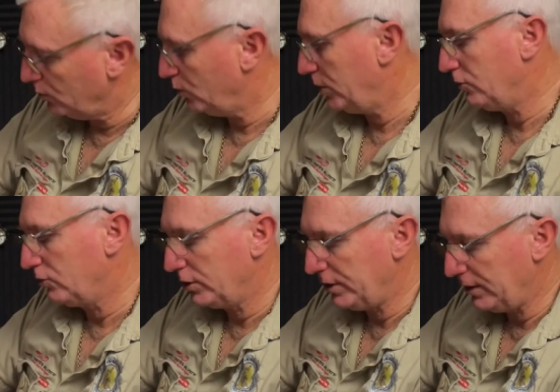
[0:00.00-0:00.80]
when you're
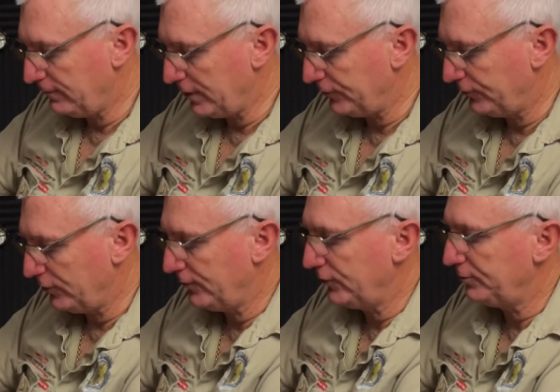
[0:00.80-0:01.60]
on a dead flat
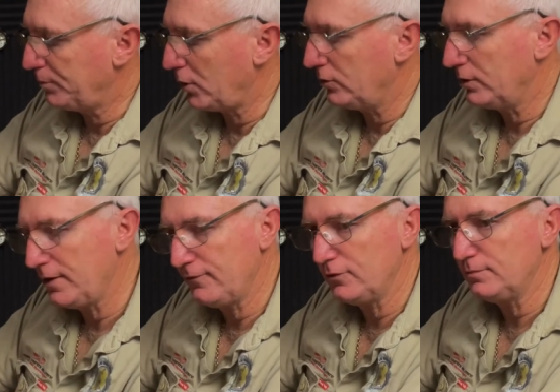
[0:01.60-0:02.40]
surface, both
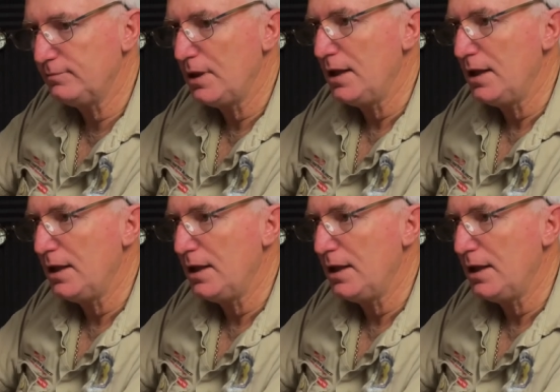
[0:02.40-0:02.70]
level,